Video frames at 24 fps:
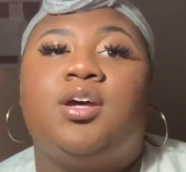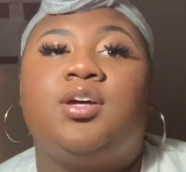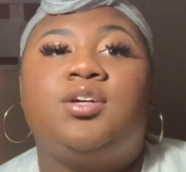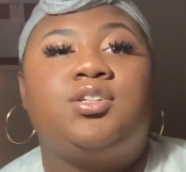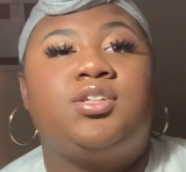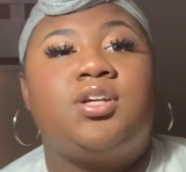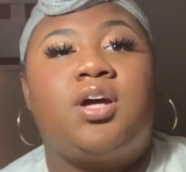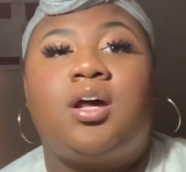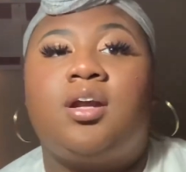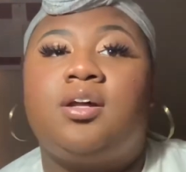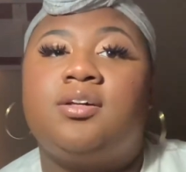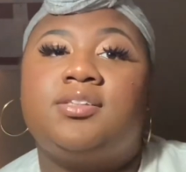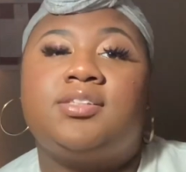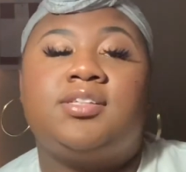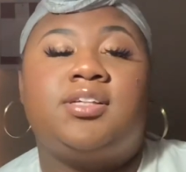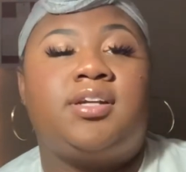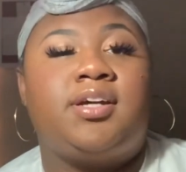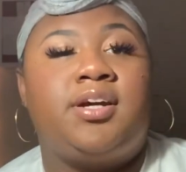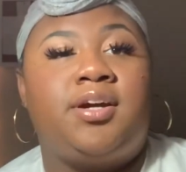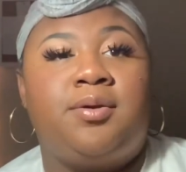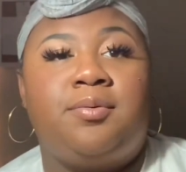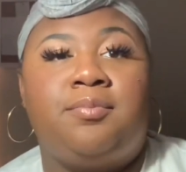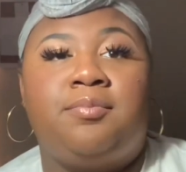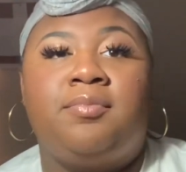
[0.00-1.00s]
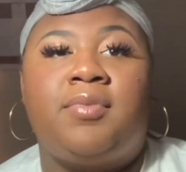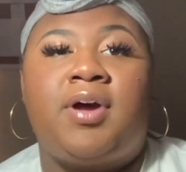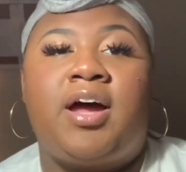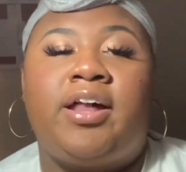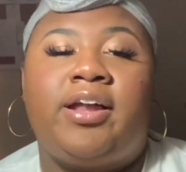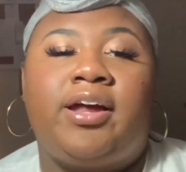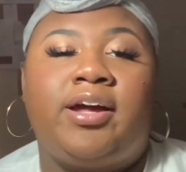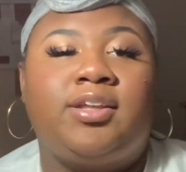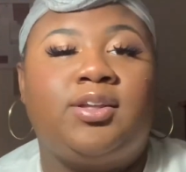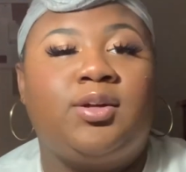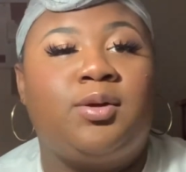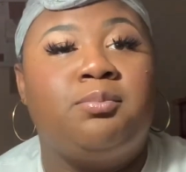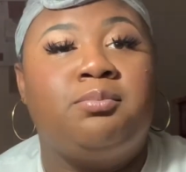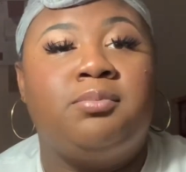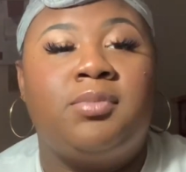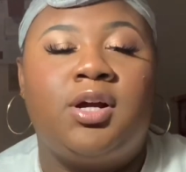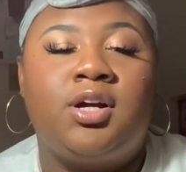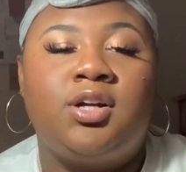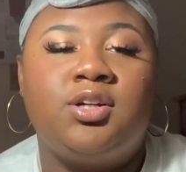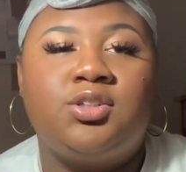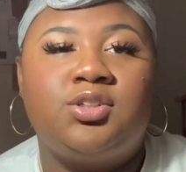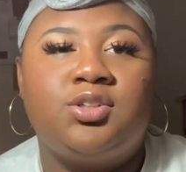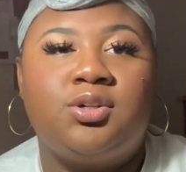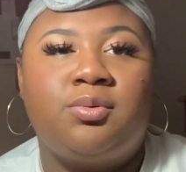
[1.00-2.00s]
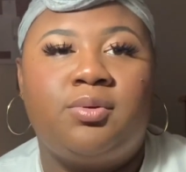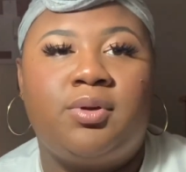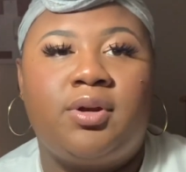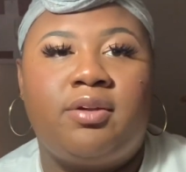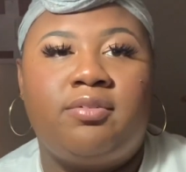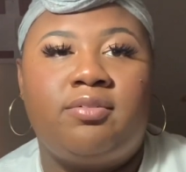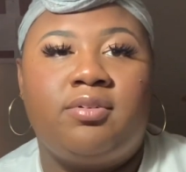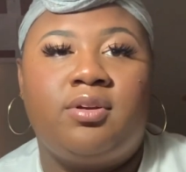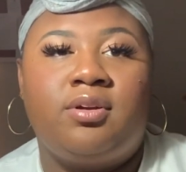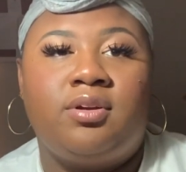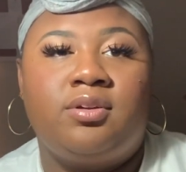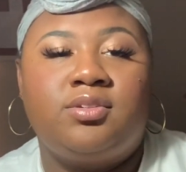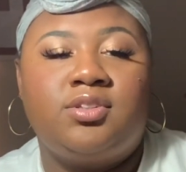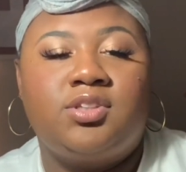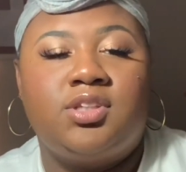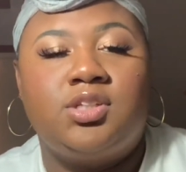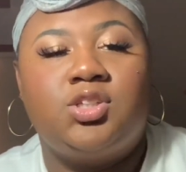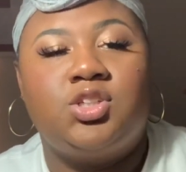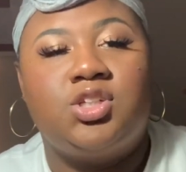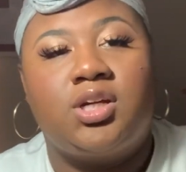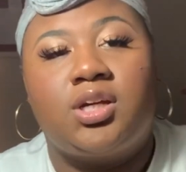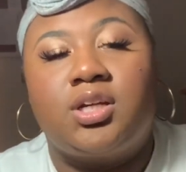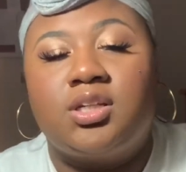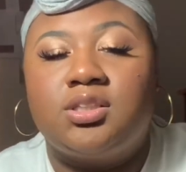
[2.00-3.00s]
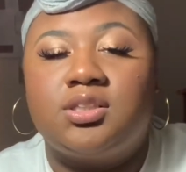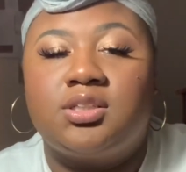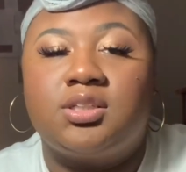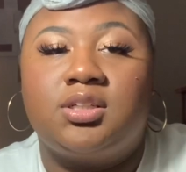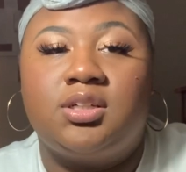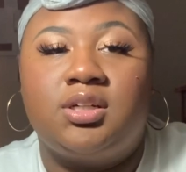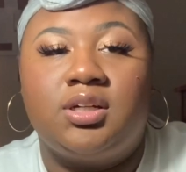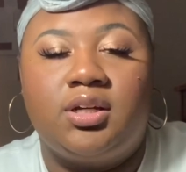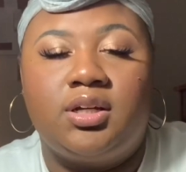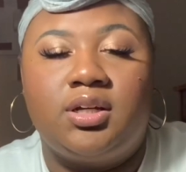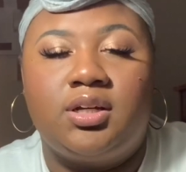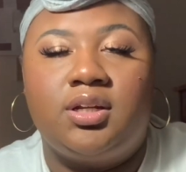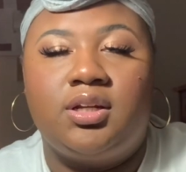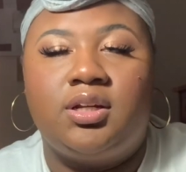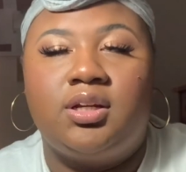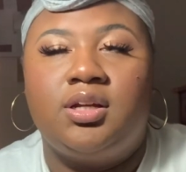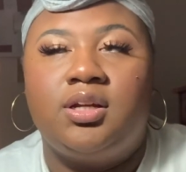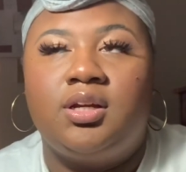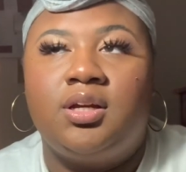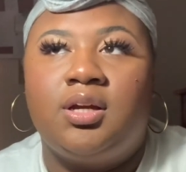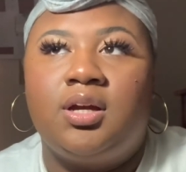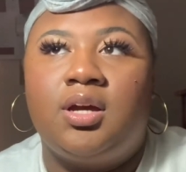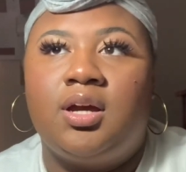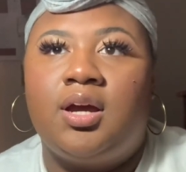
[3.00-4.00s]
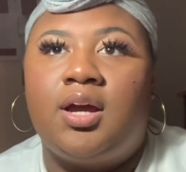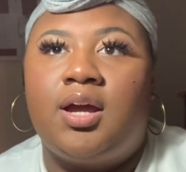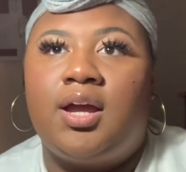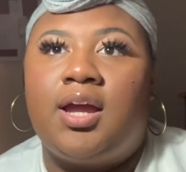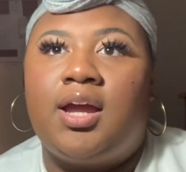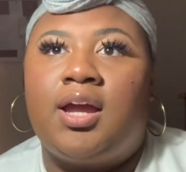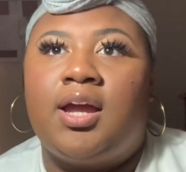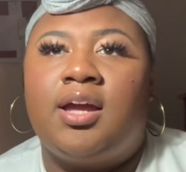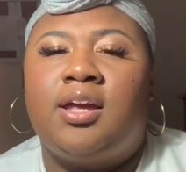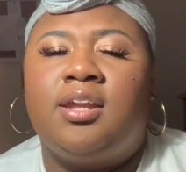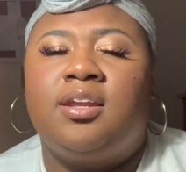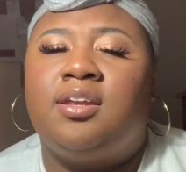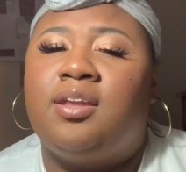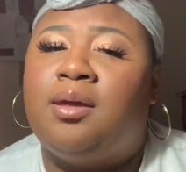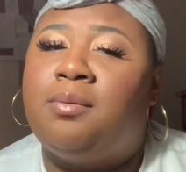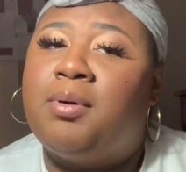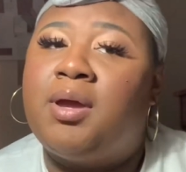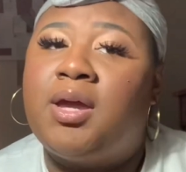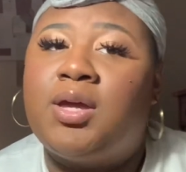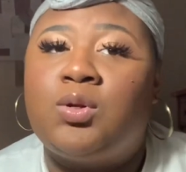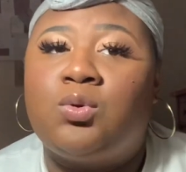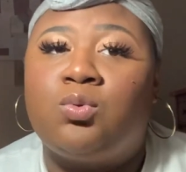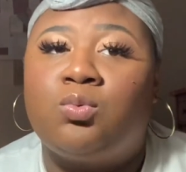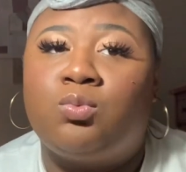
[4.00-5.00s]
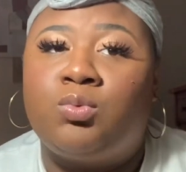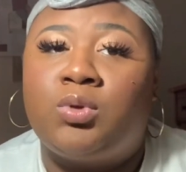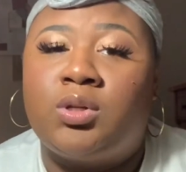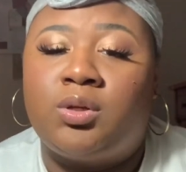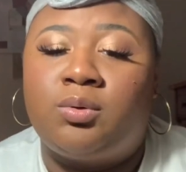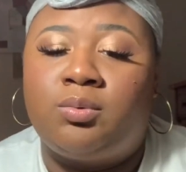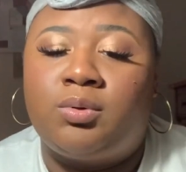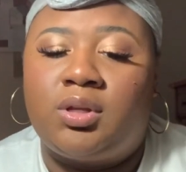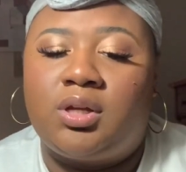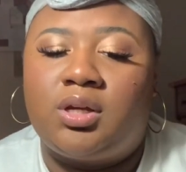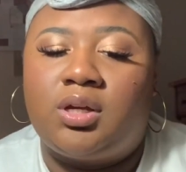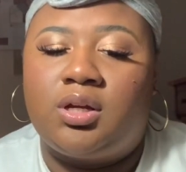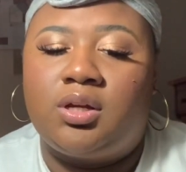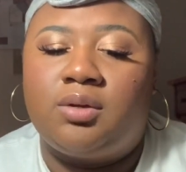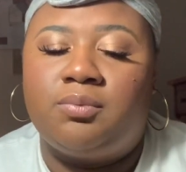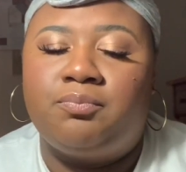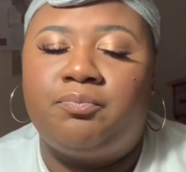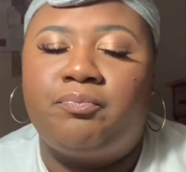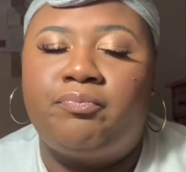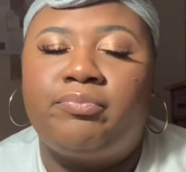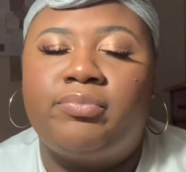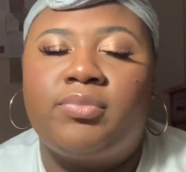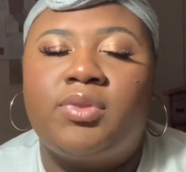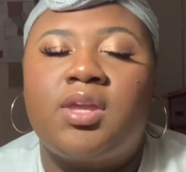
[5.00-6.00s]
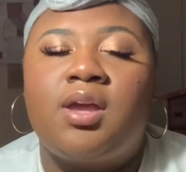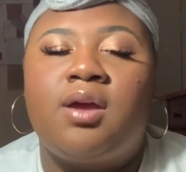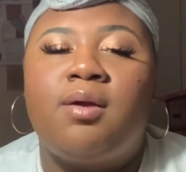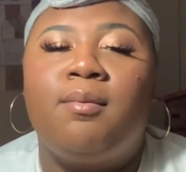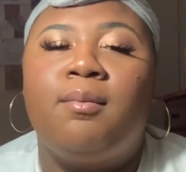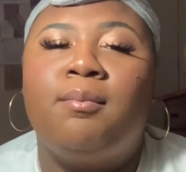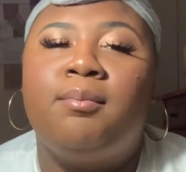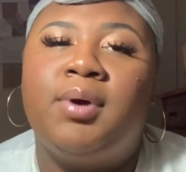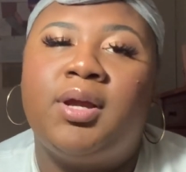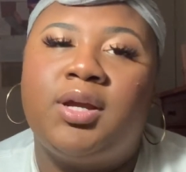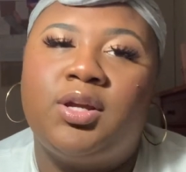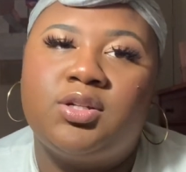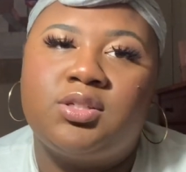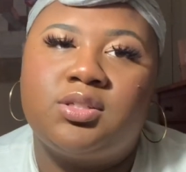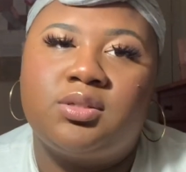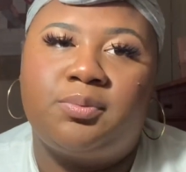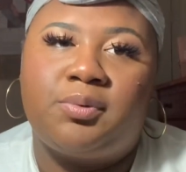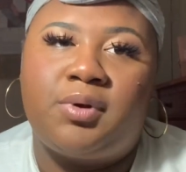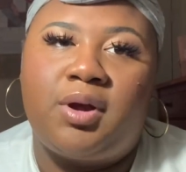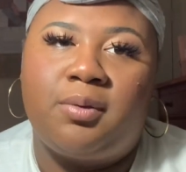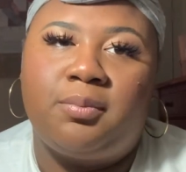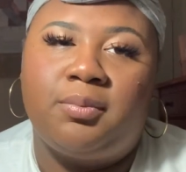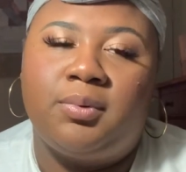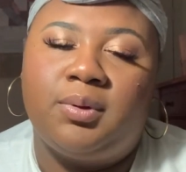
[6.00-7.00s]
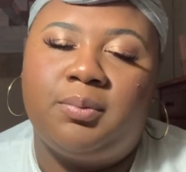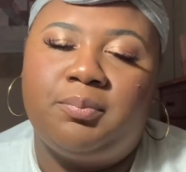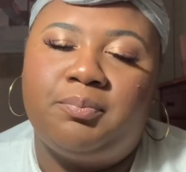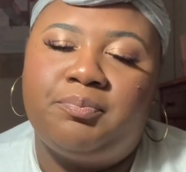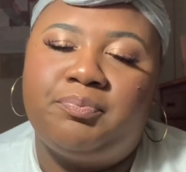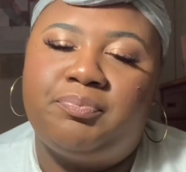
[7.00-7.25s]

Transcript: Shout out to them. I like their merch or whatever. The chicken's good, and they paid really, really good. But here's the problem.